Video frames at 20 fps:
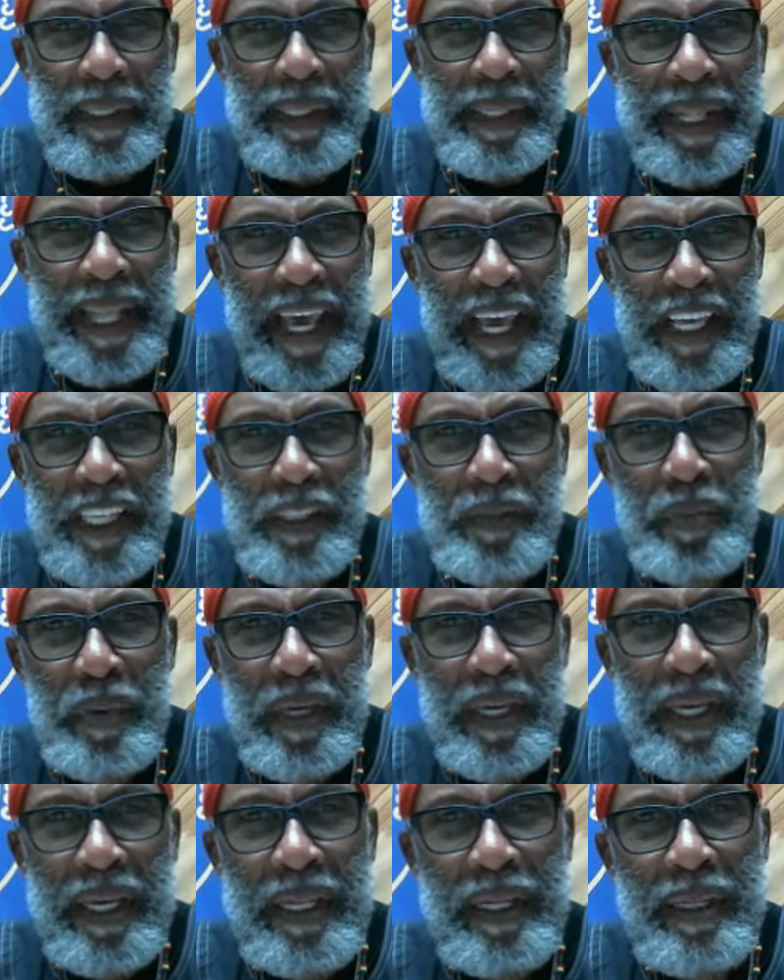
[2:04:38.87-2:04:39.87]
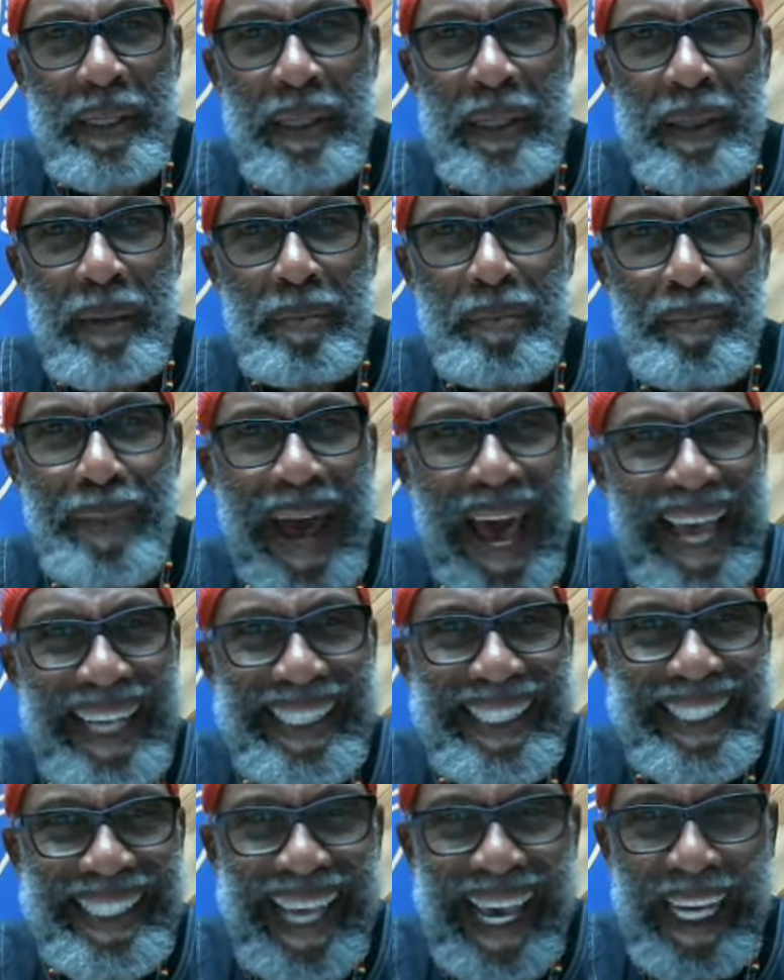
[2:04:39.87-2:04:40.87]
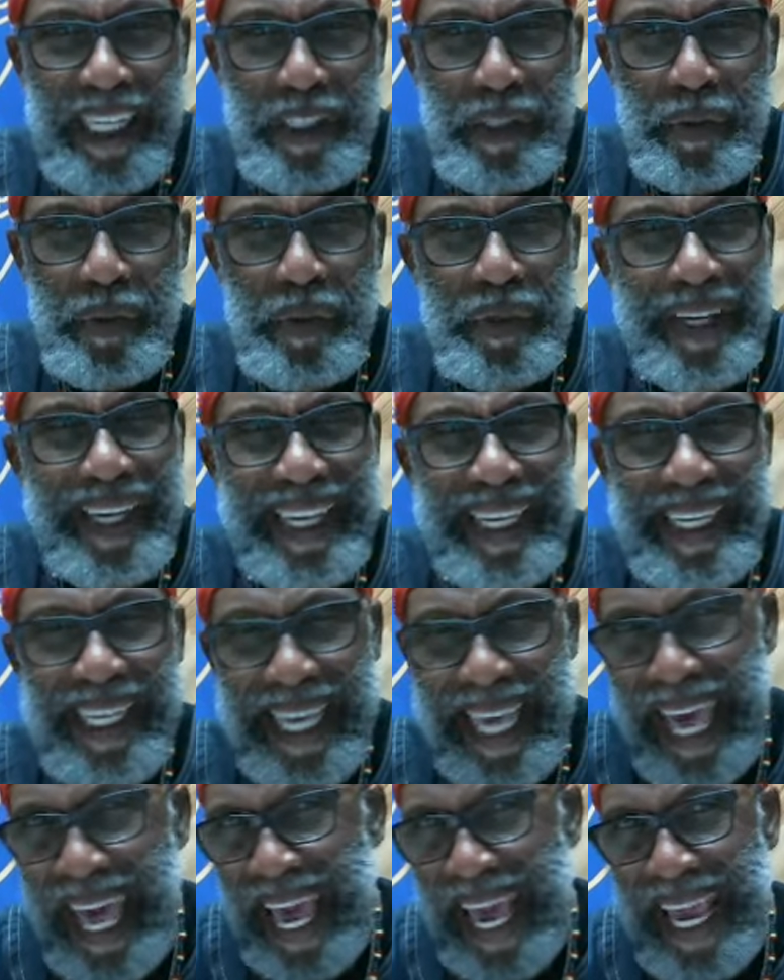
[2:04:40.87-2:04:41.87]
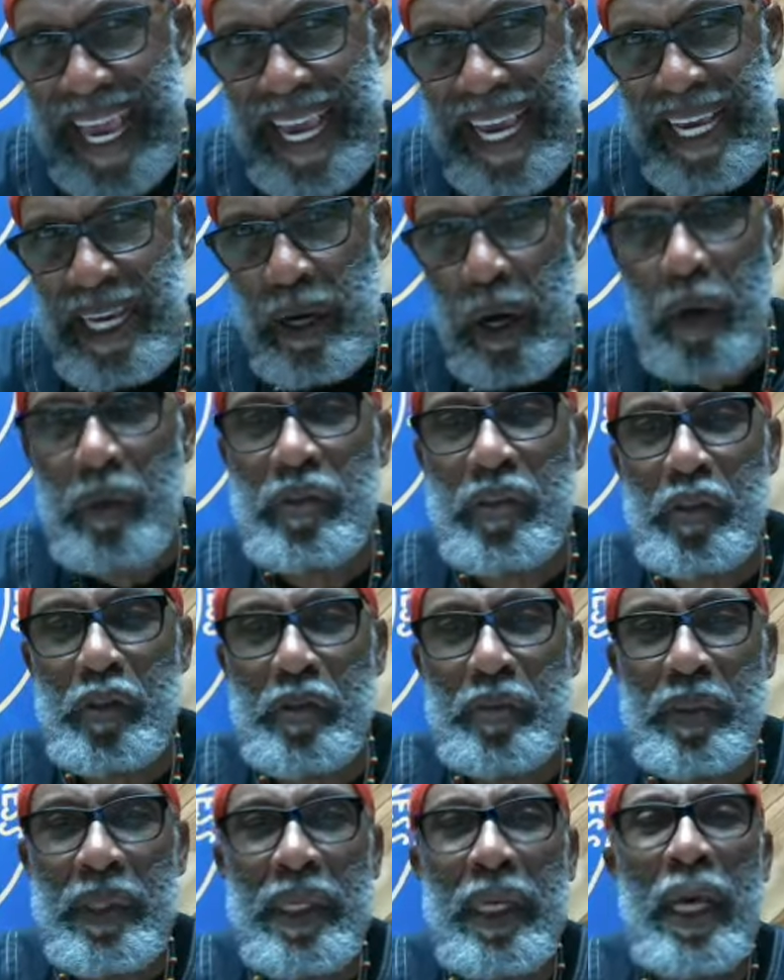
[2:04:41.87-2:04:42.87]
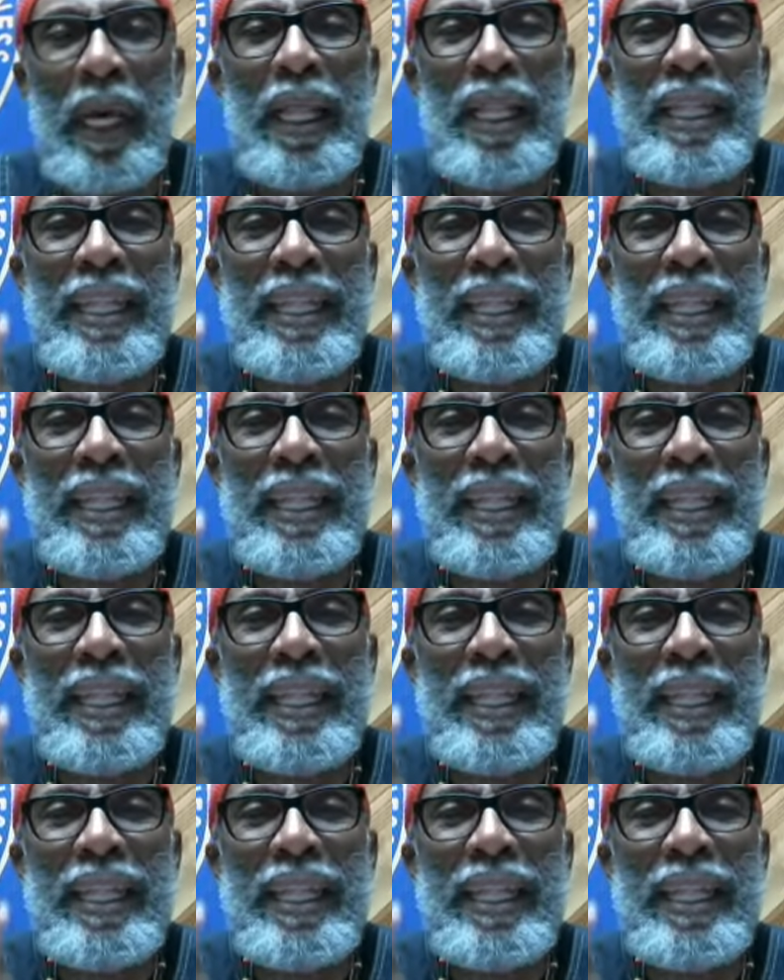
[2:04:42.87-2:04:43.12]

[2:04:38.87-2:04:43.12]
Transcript: lesbian, bisexual, gay, oh, excuse me,